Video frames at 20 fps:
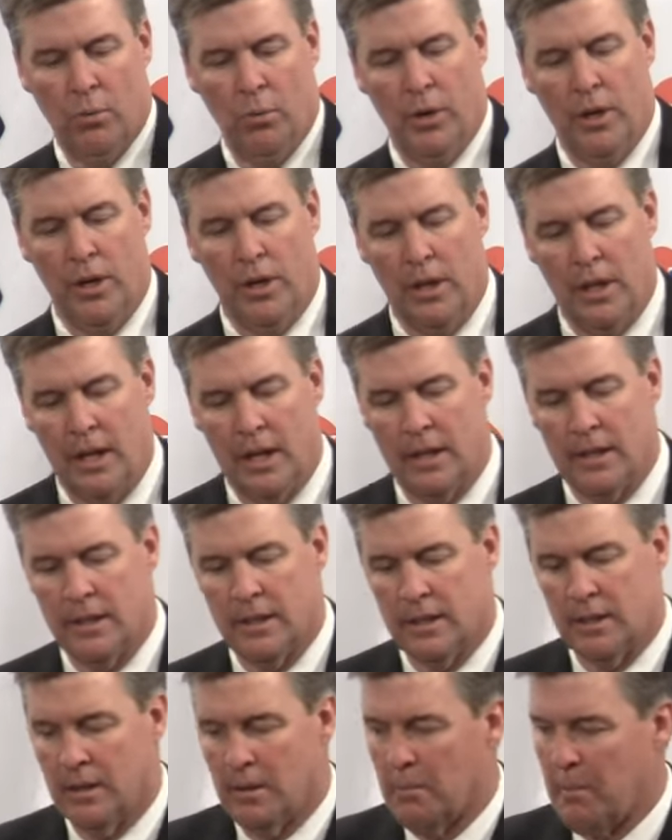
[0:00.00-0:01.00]
We'll
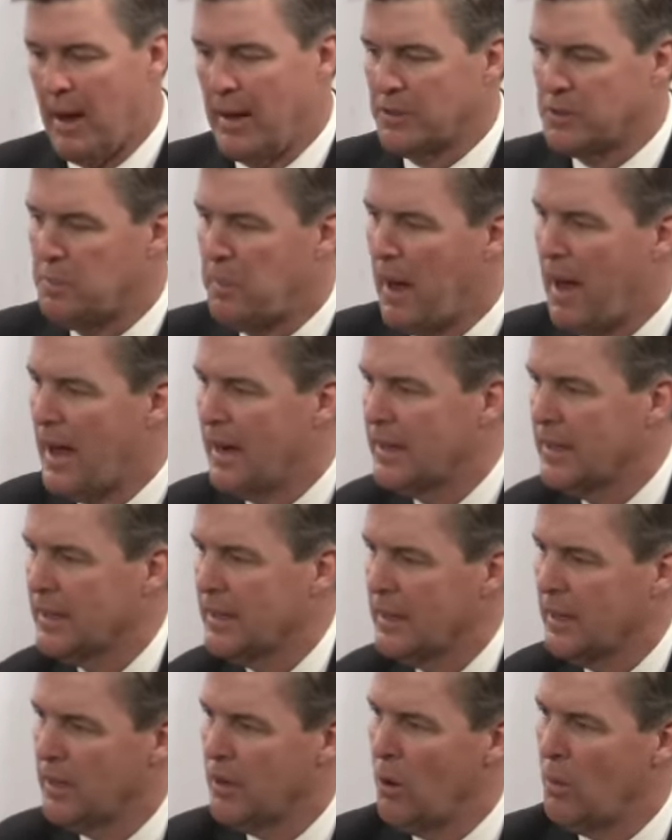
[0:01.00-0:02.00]
bounce back
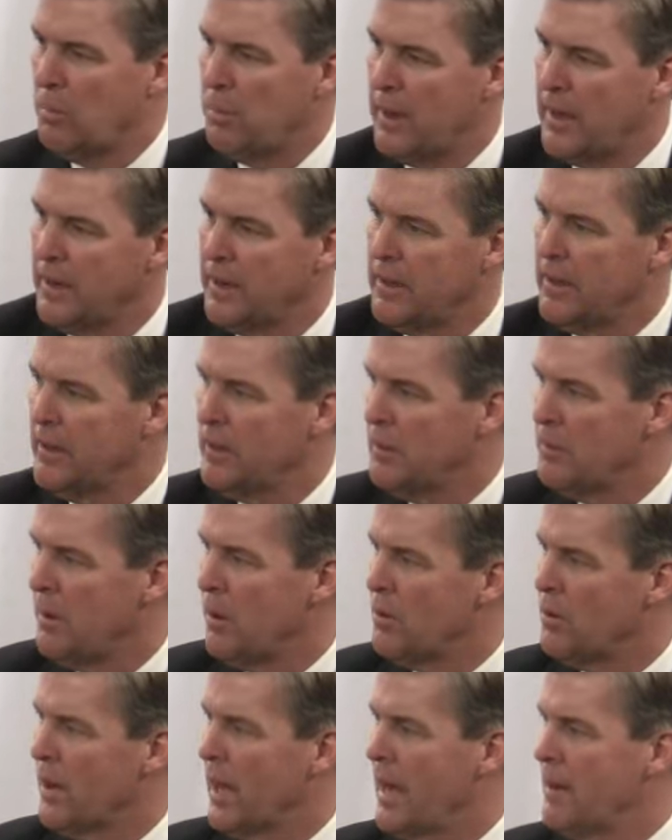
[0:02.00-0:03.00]
and go play in the
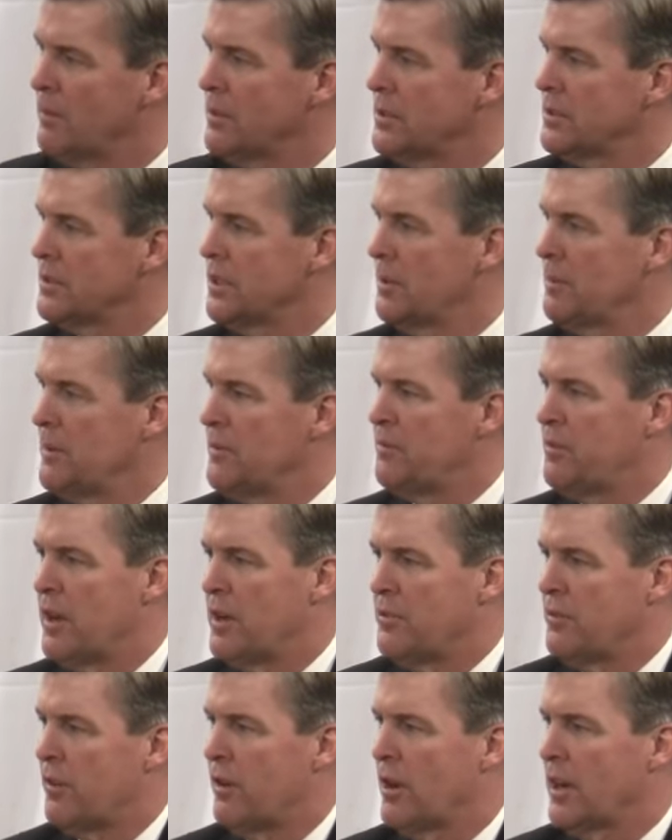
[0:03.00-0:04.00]
bowl game, which is going to be
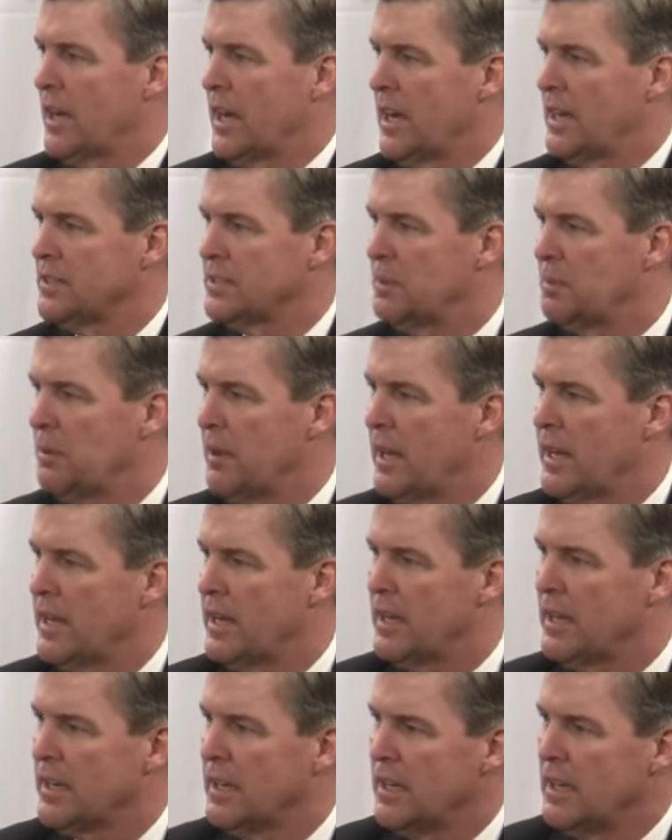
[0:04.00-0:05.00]
fun for our guys to play
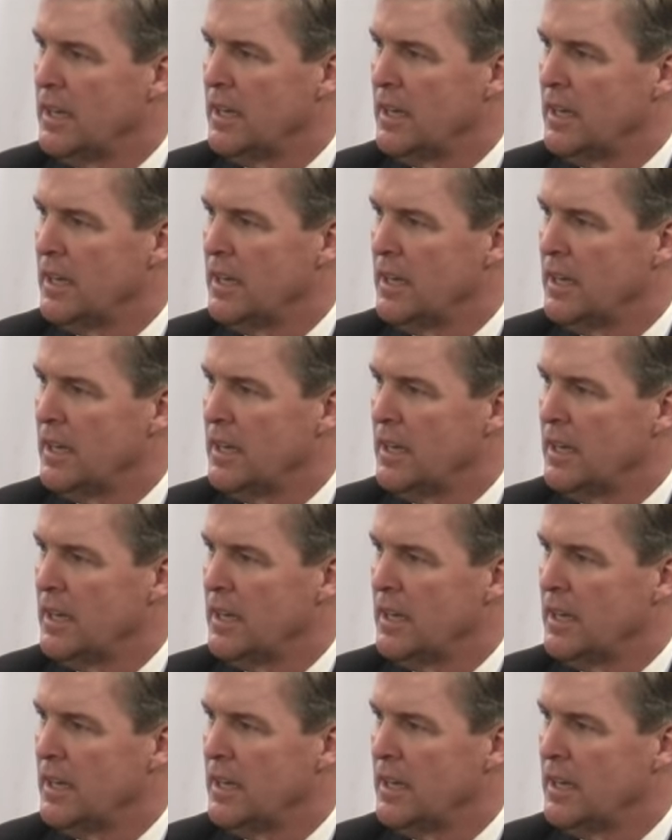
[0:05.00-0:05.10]
in